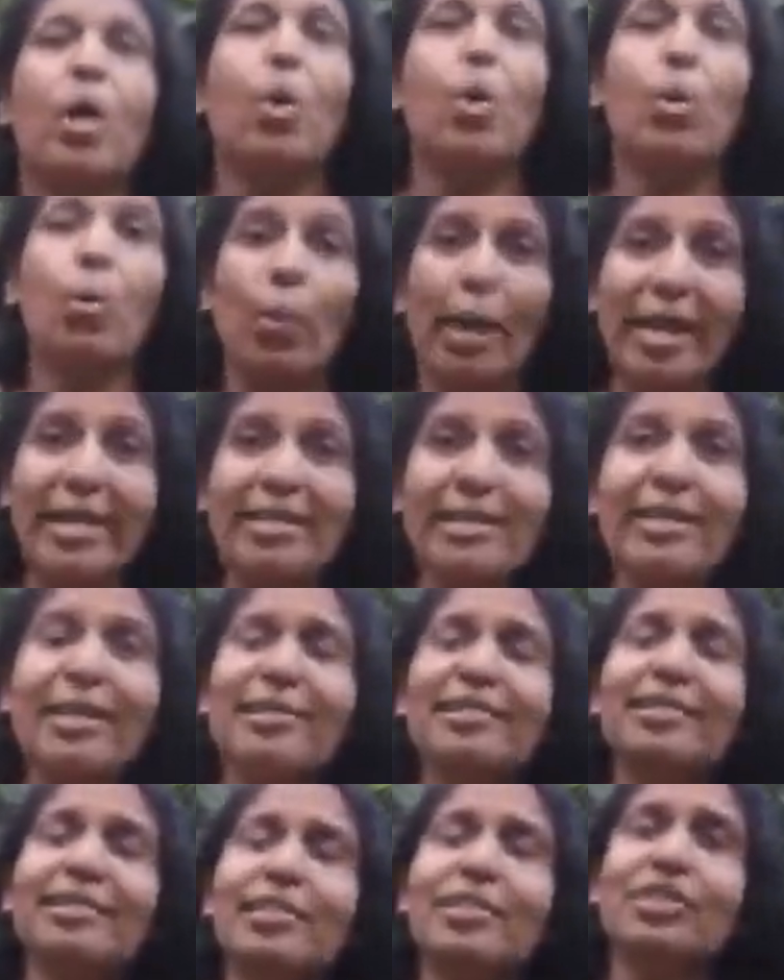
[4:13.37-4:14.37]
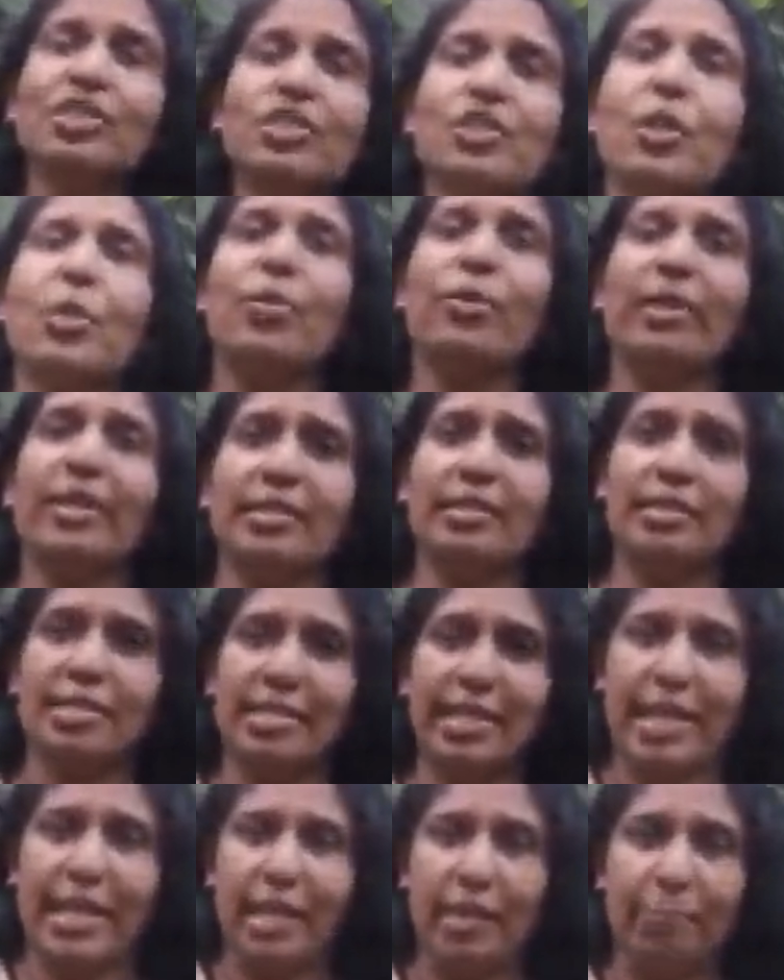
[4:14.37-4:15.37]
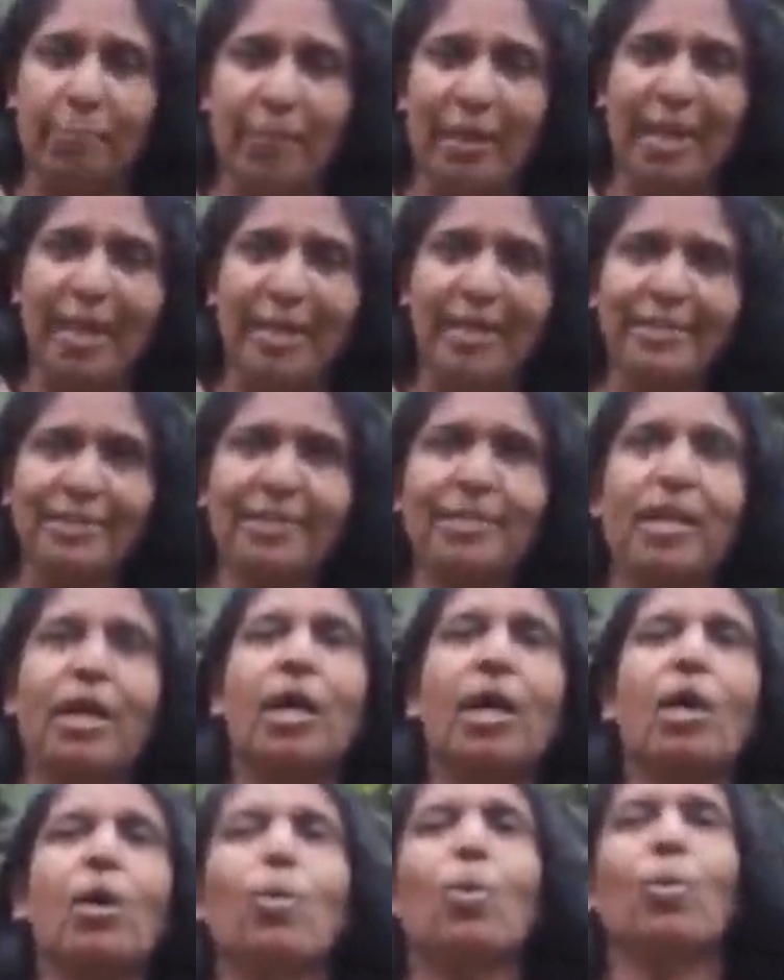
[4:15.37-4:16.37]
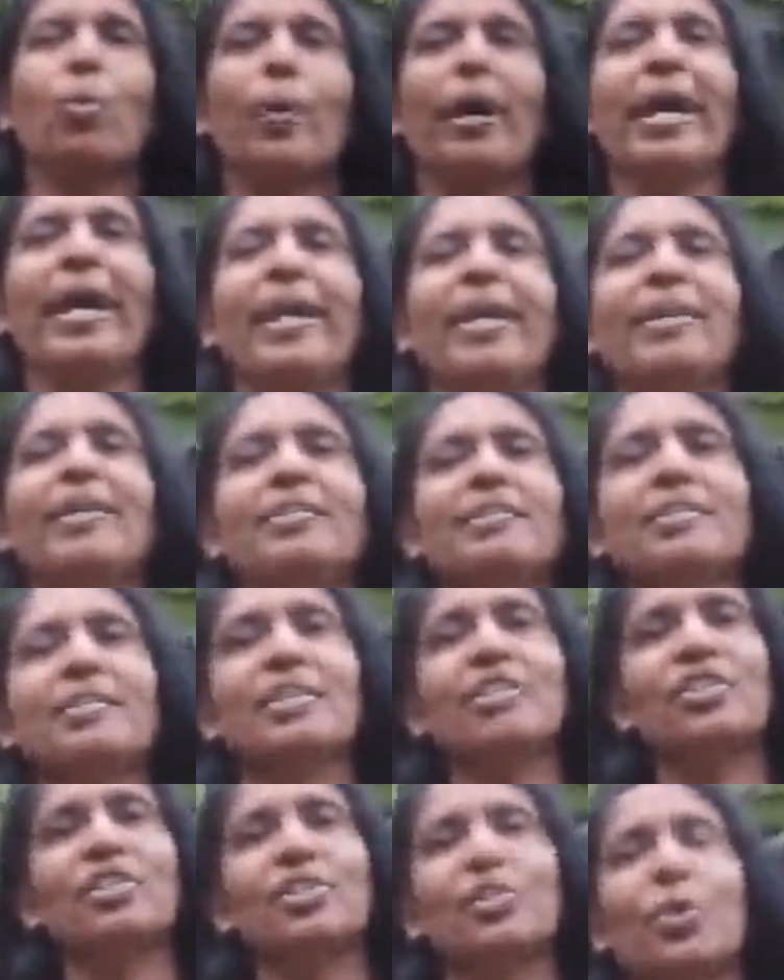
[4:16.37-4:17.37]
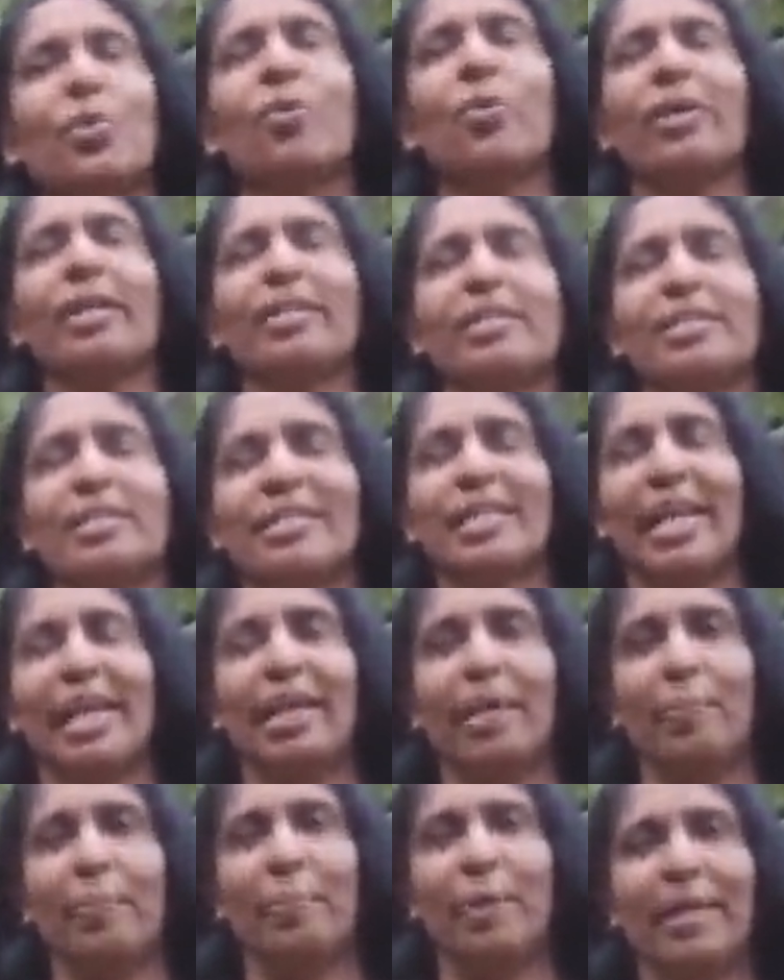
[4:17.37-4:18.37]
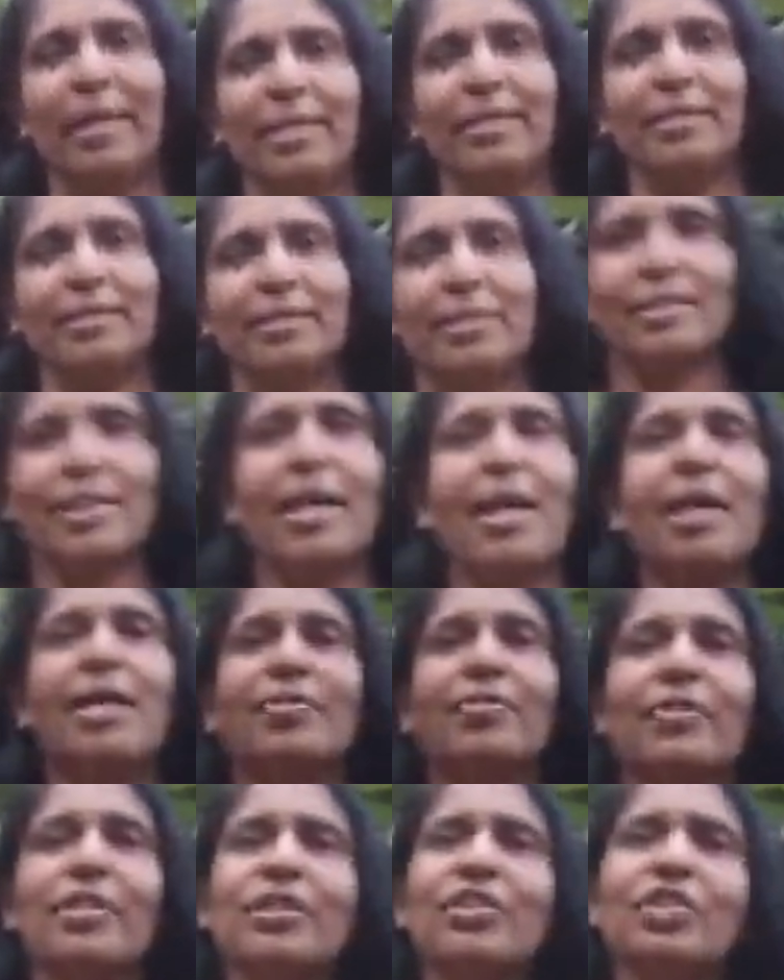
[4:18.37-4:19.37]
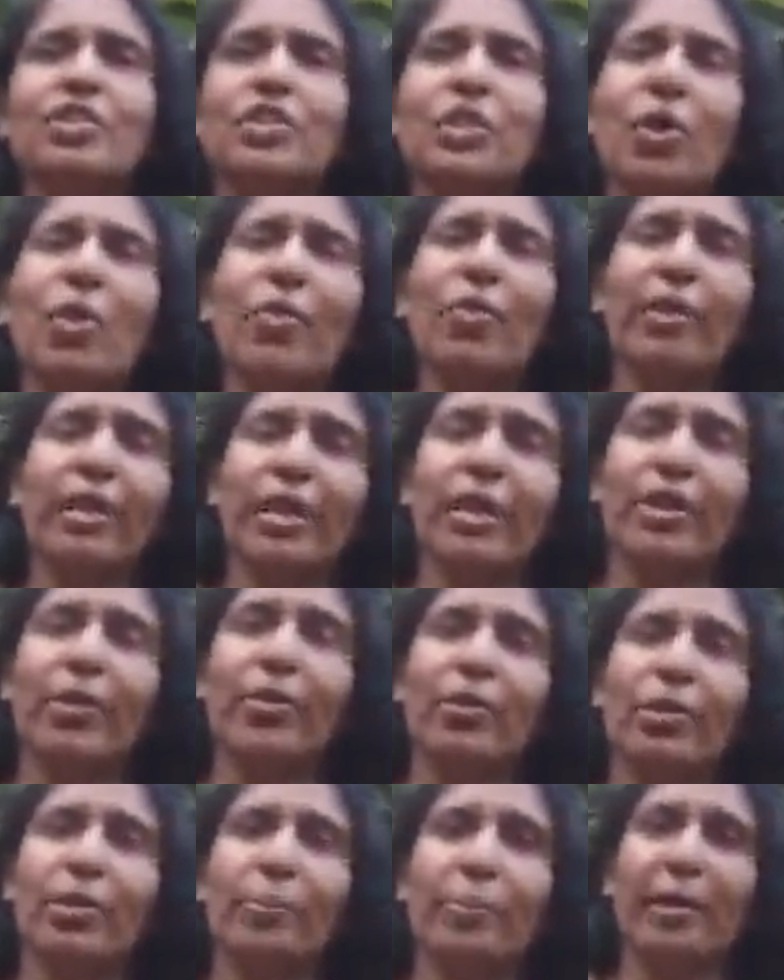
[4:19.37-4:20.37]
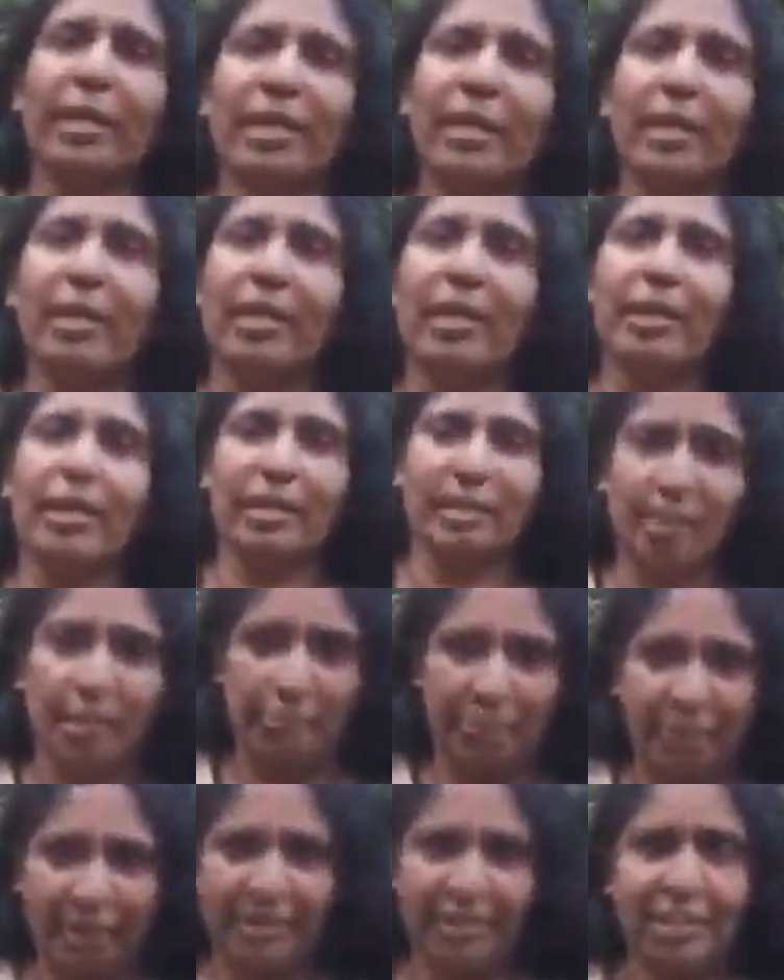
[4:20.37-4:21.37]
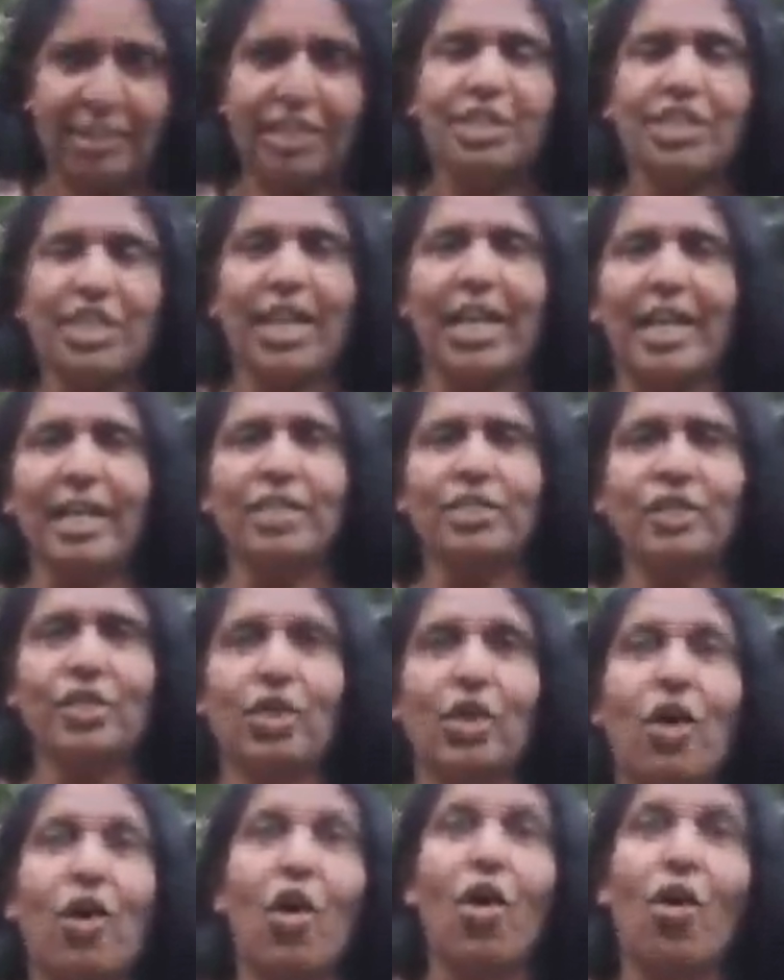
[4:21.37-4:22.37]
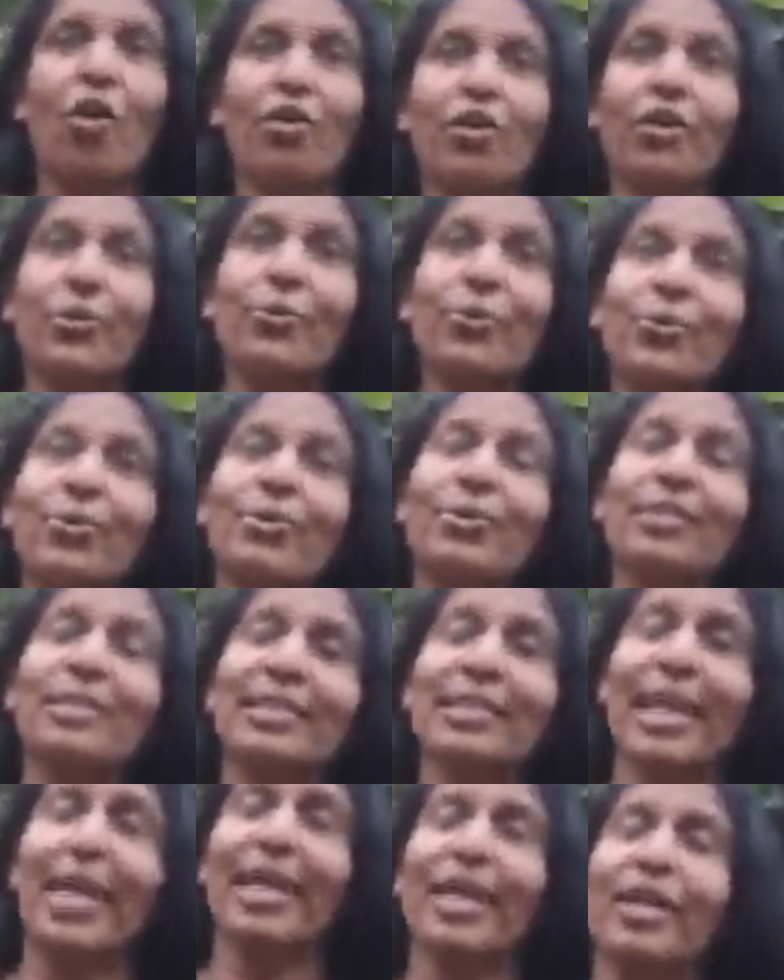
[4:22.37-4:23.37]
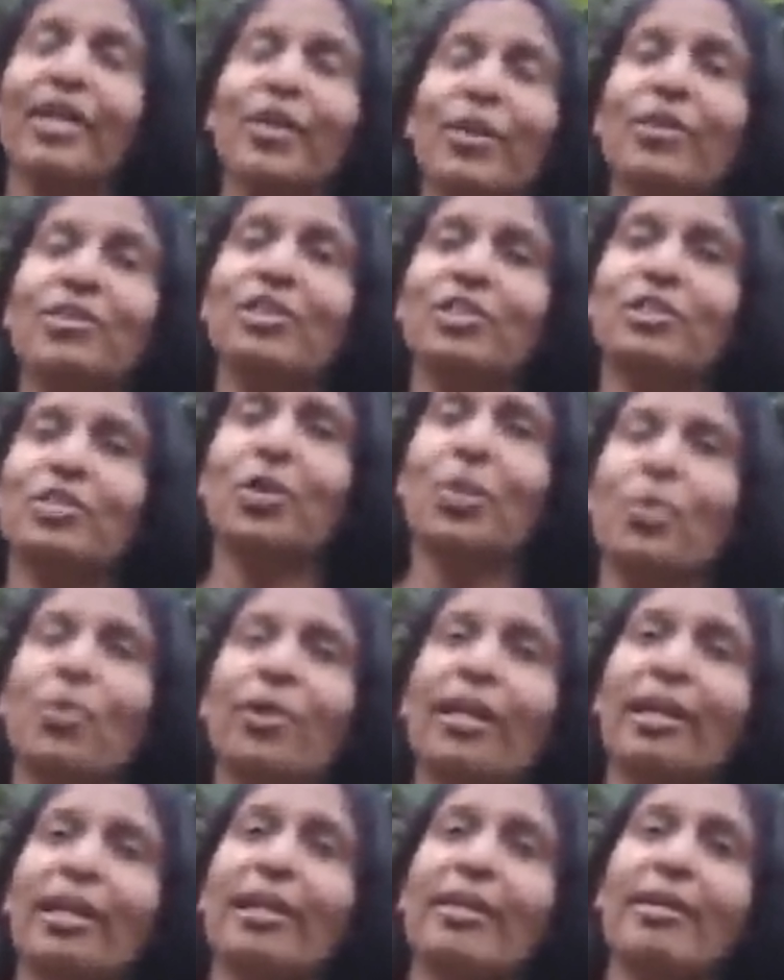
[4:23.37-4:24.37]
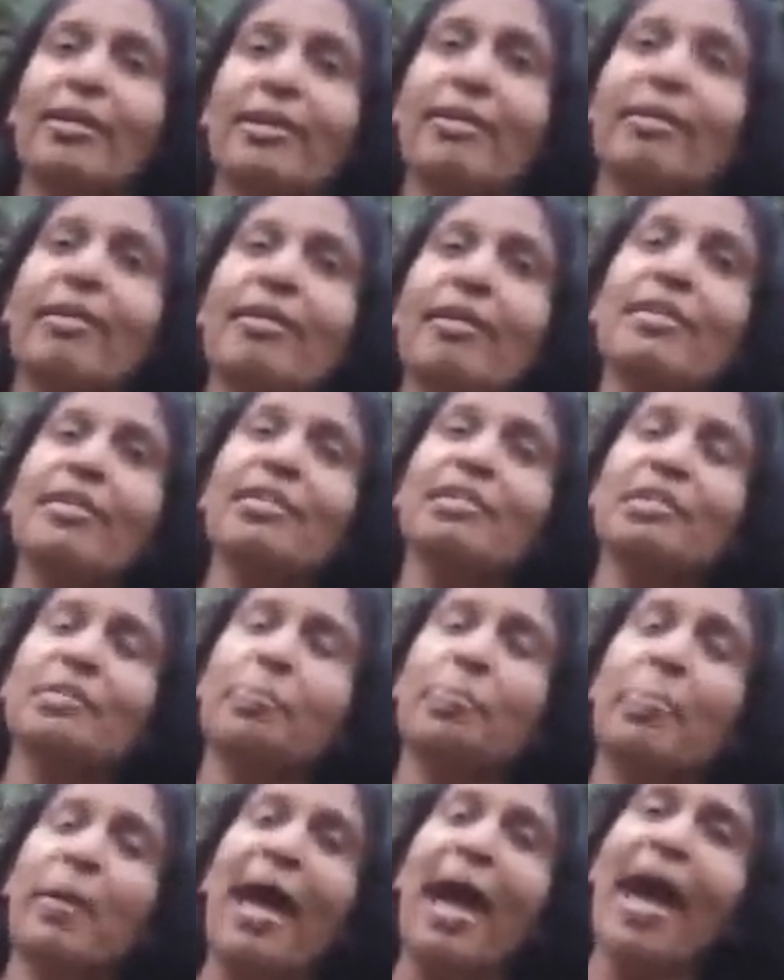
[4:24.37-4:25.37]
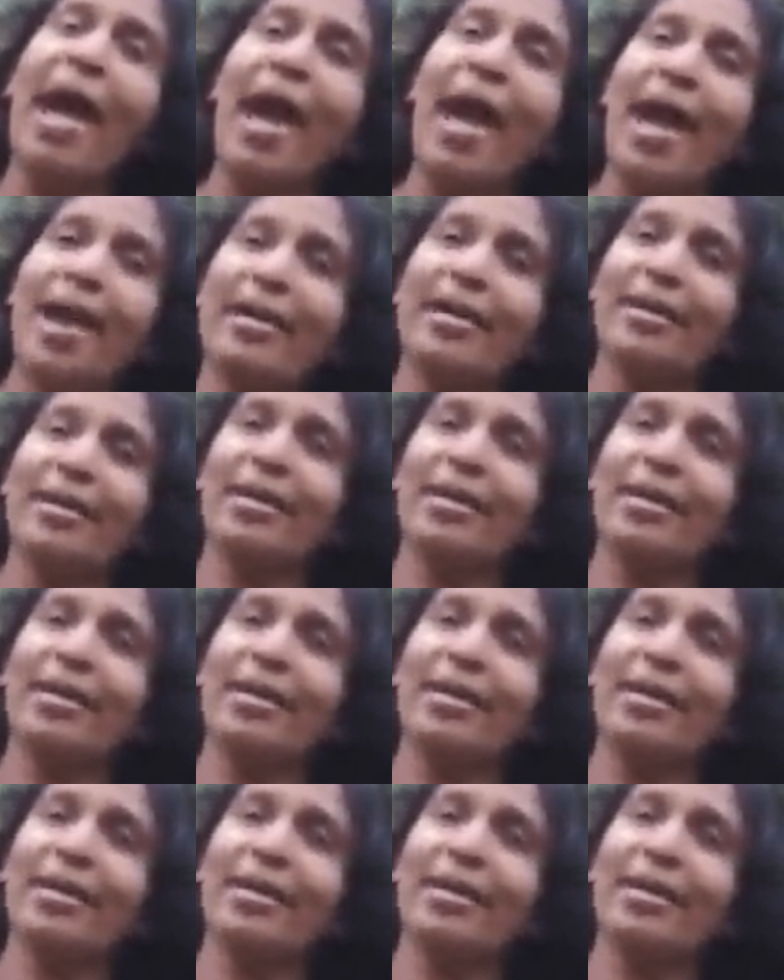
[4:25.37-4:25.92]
when does the story take place? Where does the story take place? The story could be in the present age, or you could take your story years back